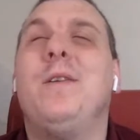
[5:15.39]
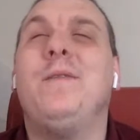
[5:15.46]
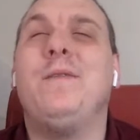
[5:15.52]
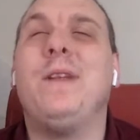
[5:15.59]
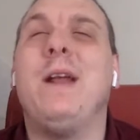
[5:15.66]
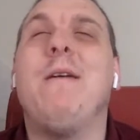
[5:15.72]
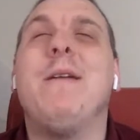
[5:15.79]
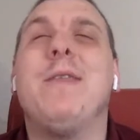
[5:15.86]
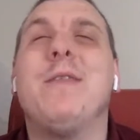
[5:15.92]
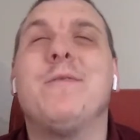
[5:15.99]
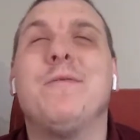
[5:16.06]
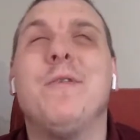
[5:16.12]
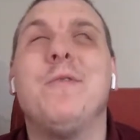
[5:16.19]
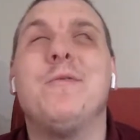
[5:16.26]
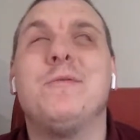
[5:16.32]
Flouting the
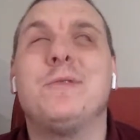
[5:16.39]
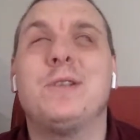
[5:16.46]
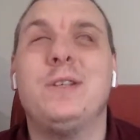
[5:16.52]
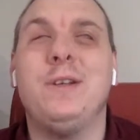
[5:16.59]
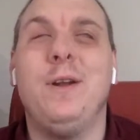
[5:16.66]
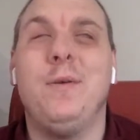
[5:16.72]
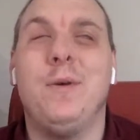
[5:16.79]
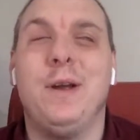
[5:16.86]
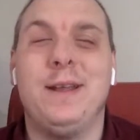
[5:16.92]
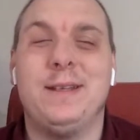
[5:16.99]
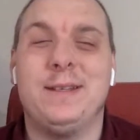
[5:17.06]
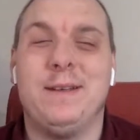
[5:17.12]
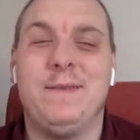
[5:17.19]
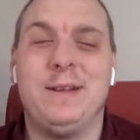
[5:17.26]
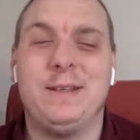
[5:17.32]
rules. Do you know what it
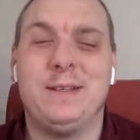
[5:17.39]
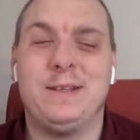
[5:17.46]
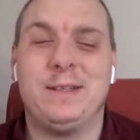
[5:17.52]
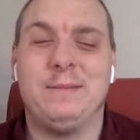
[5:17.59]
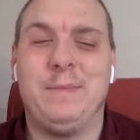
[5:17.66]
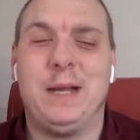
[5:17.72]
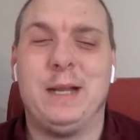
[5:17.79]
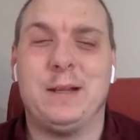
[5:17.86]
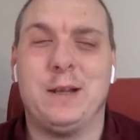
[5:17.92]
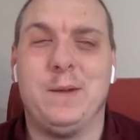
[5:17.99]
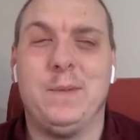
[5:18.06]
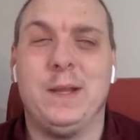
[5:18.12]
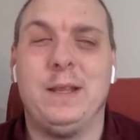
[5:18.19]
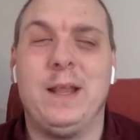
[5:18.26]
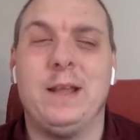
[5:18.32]
is? I've had such a mad
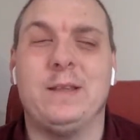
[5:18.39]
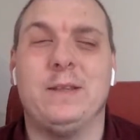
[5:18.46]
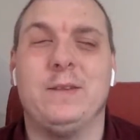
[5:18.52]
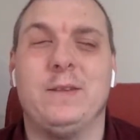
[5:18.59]
couple of days.